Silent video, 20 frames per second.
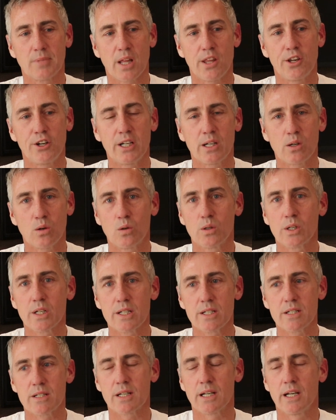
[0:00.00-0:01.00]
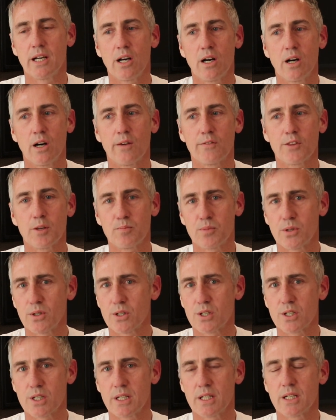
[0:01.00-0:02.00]
3/4 of the
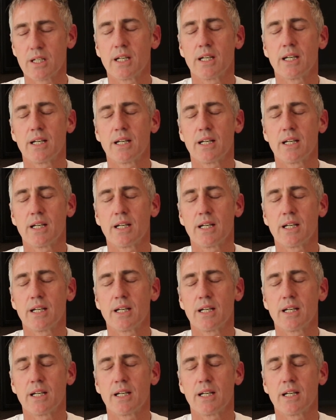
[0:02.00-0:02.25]
person